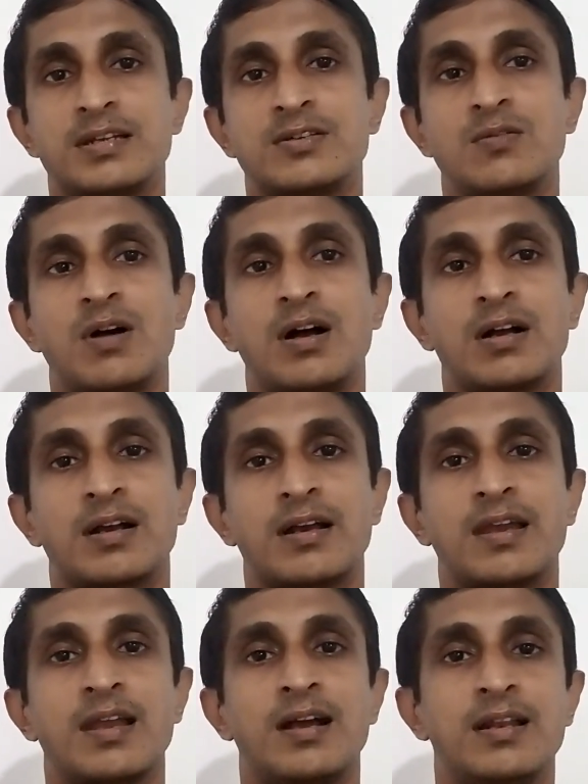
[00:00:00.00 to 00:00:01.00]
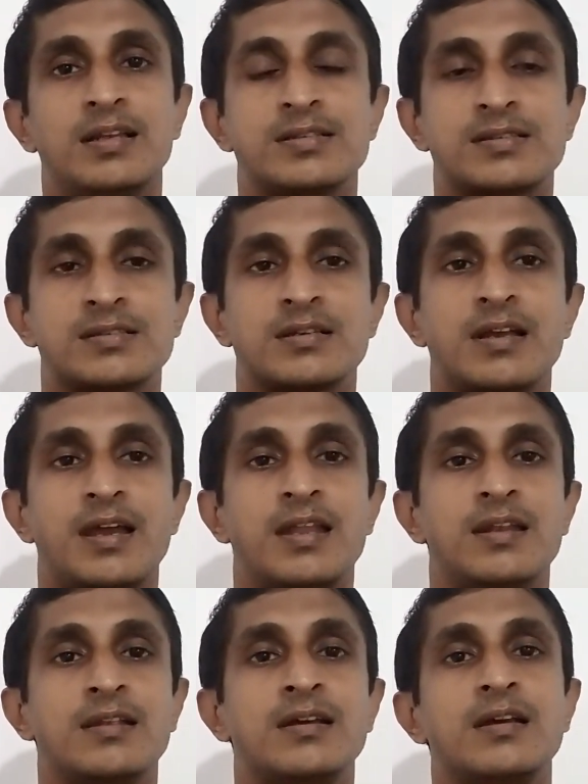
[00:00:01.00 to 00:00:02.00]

you are careless and